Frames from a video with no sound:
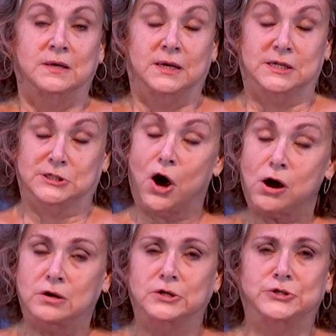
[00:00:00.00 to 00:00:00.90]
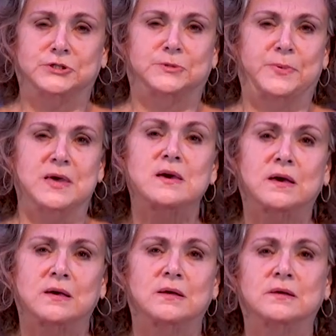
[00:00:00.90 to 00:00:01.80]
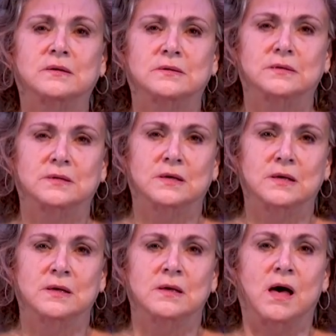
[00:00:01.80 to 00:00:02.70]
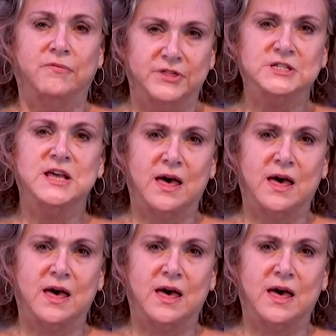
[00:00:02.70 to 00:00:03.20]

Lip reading: It is harder to speak of the